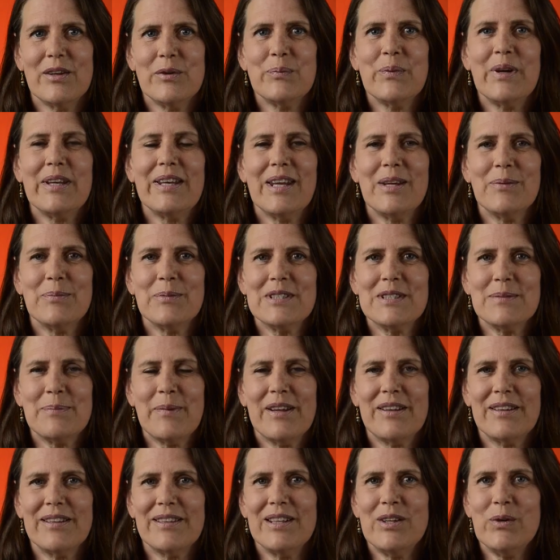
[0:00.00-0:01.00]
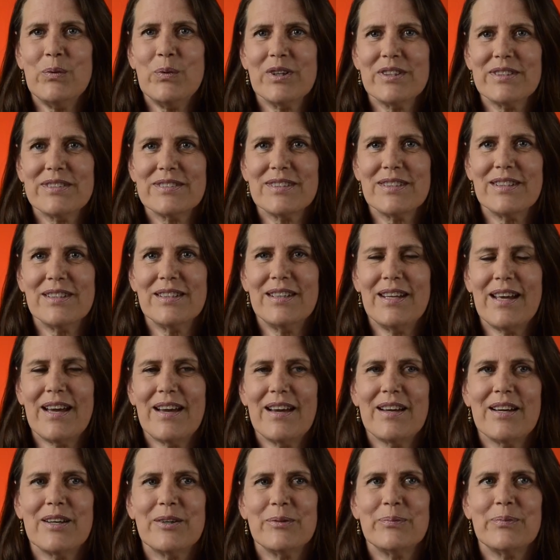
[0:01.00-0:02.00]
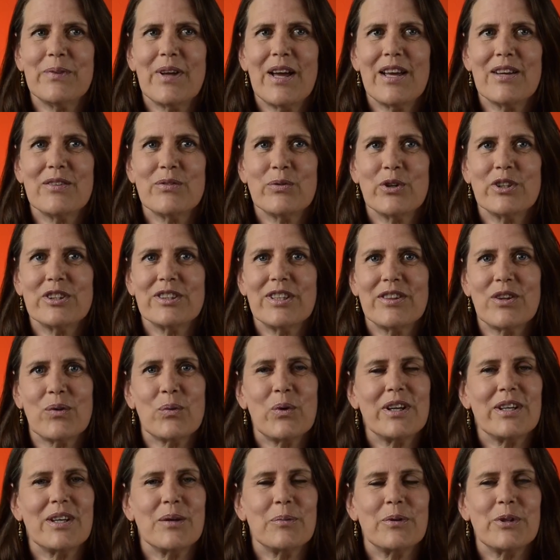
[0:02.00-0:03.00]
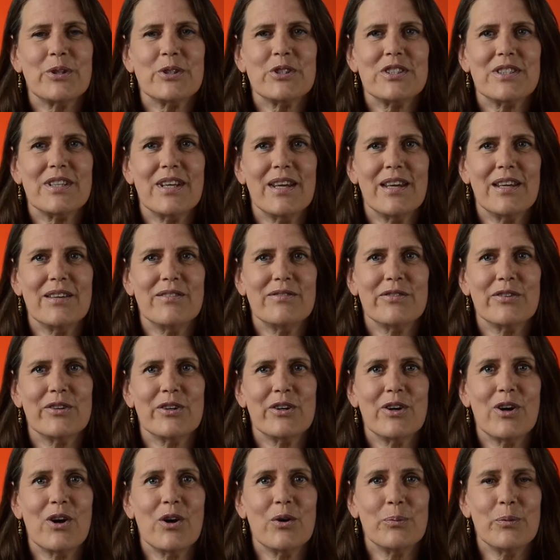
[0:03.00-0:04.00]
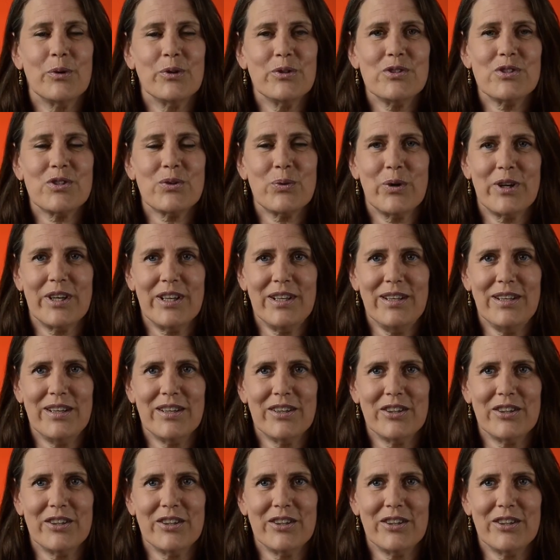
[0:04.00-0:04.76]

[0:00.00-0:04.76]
My name is Melanie Wilson. I've worked at the YWCA for almost 20